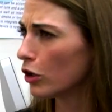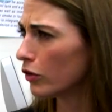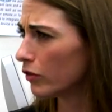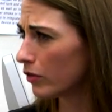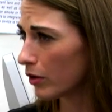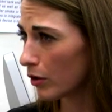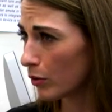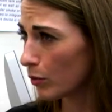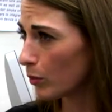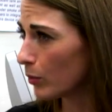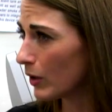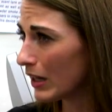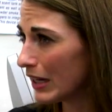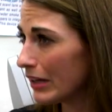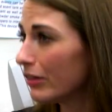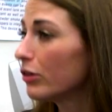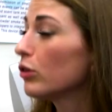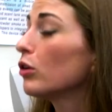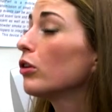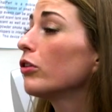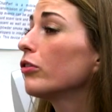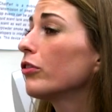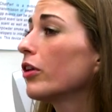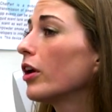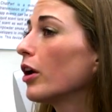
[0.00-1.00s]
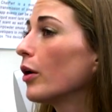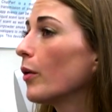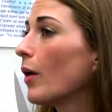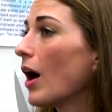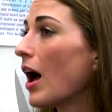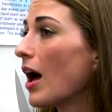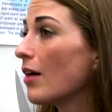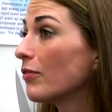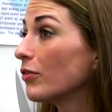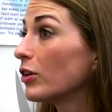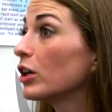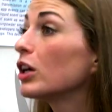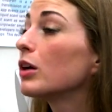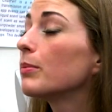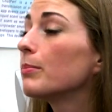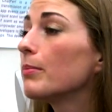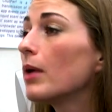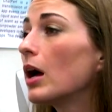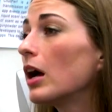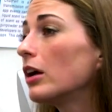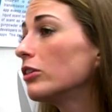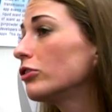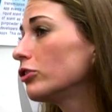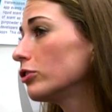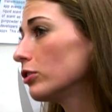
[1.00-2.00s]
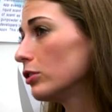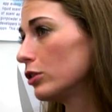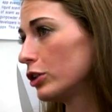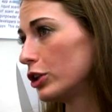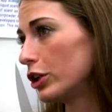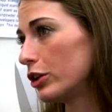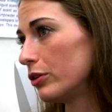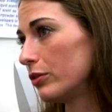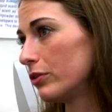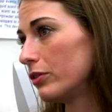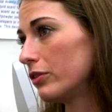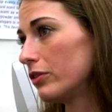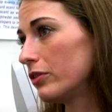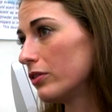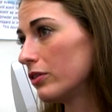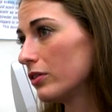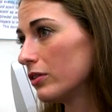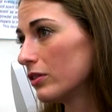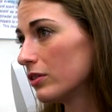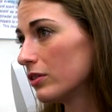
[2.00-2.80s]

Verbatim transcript: So, will it also have a commercial use?